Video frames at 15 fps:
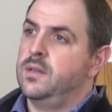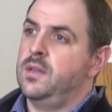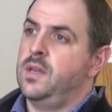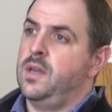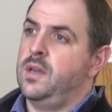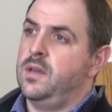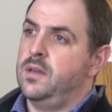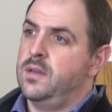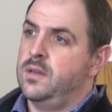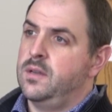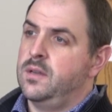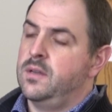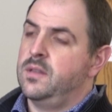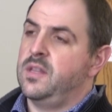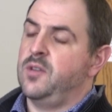Yeah.
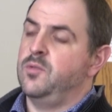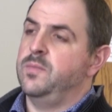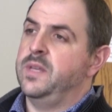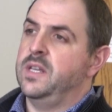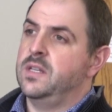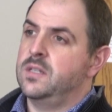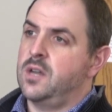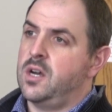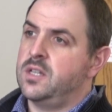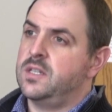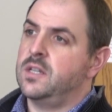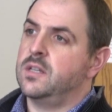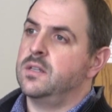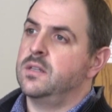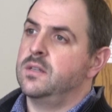That would be
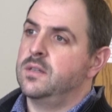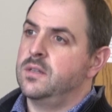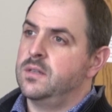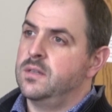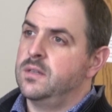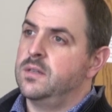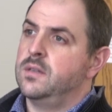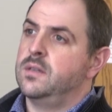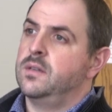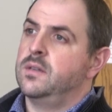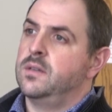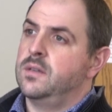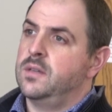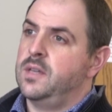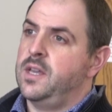exhausting.
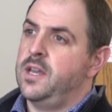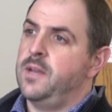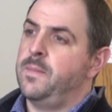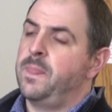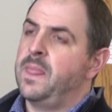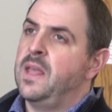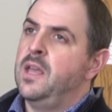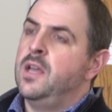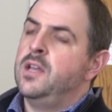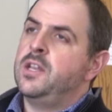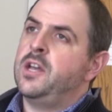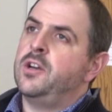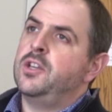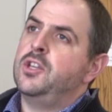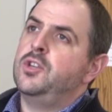Yeah.
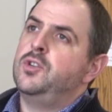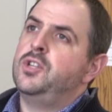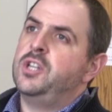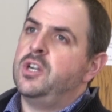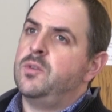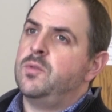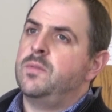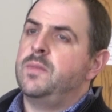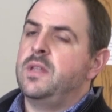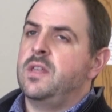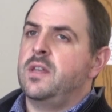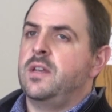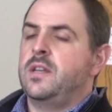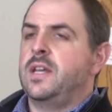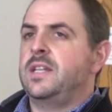Now, you shared with me
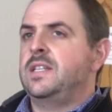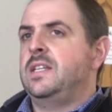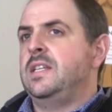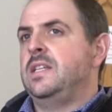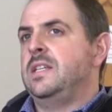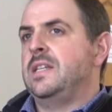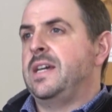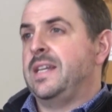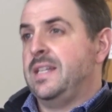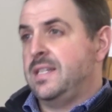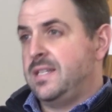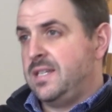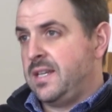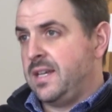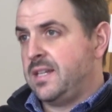that in
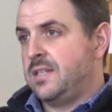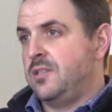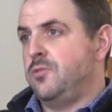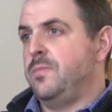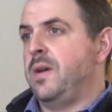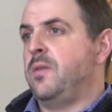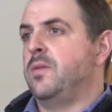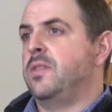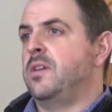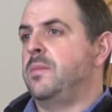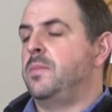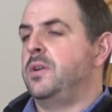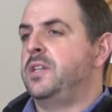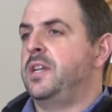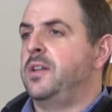1996 you met with a
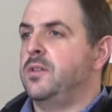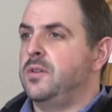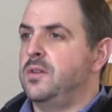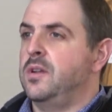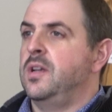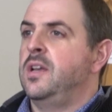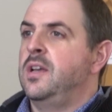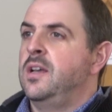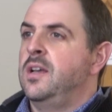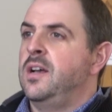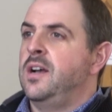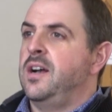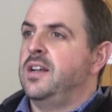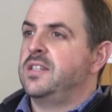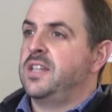particular
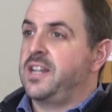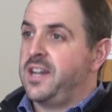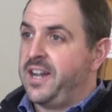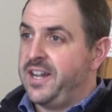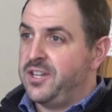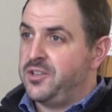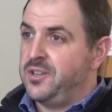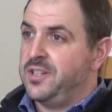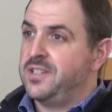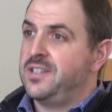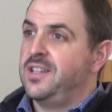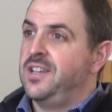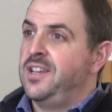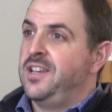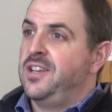uh, psychiatrist
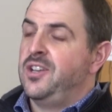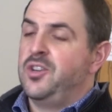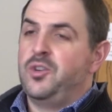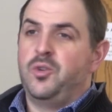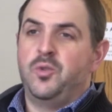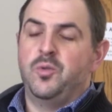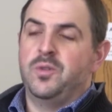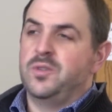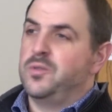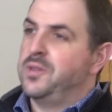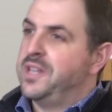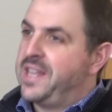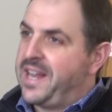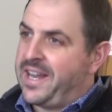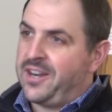yeah. who was
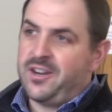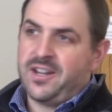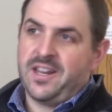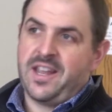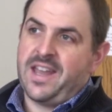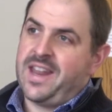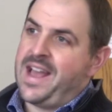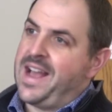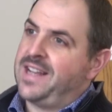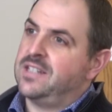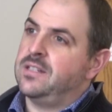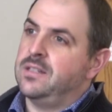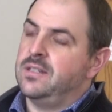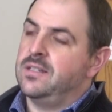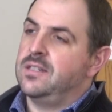really caring and had yeah.
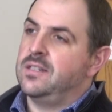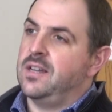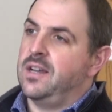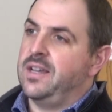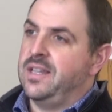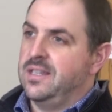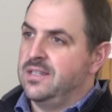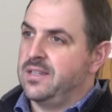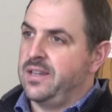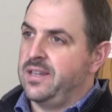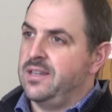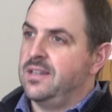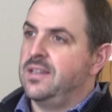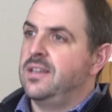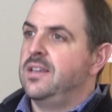excellent uh,
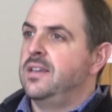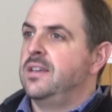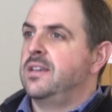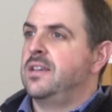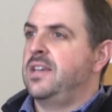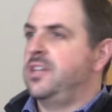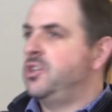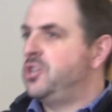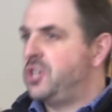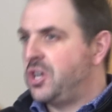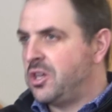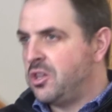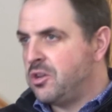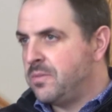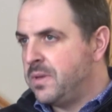insight. Yeah. Can you share
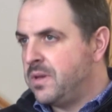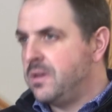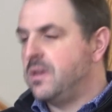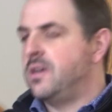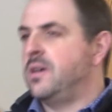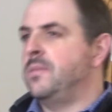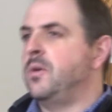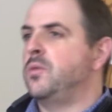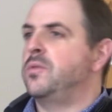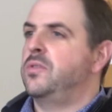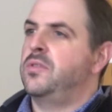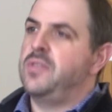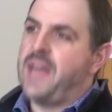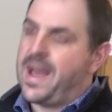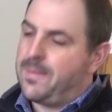a little bit
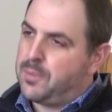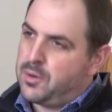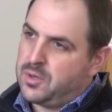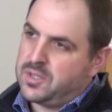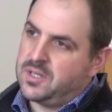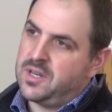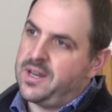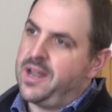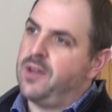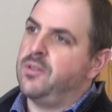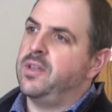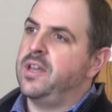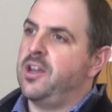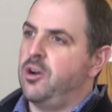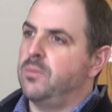about that person and how
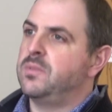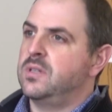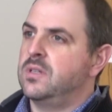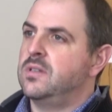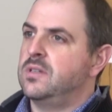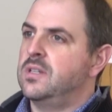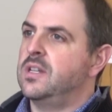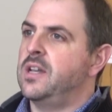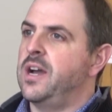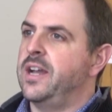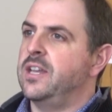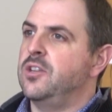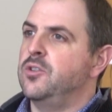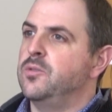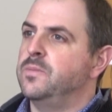they helped to
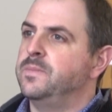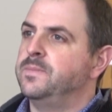guide you?